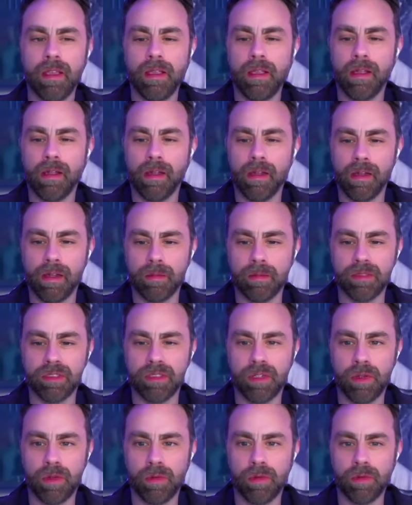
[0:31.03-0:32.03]

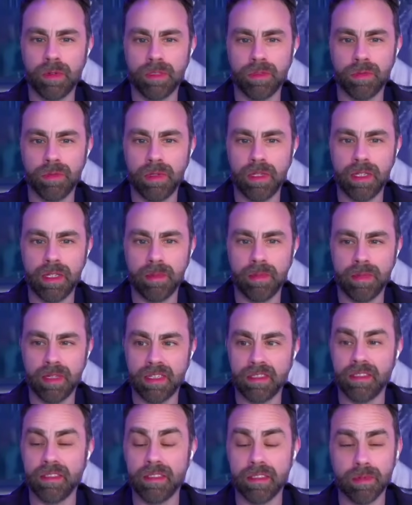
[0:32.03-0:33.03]
So it was really a
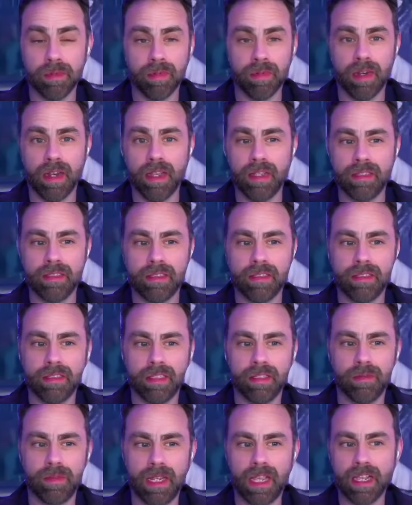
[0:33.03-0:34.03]
pleasant surprise to see the
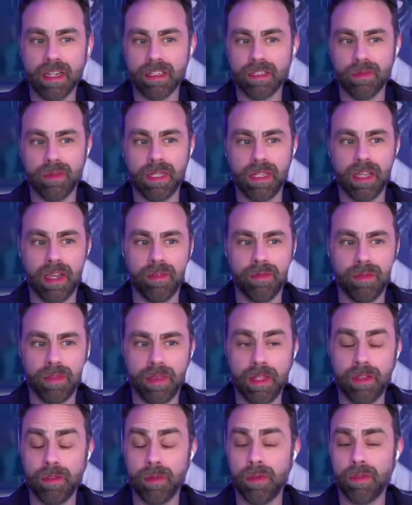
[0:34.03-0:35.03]
reaction we got for
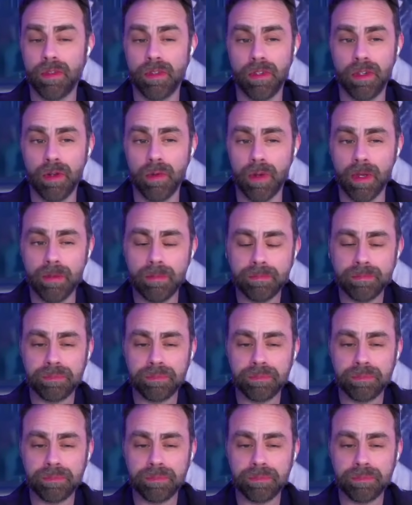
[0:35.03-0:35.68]
that. So I said, you know what?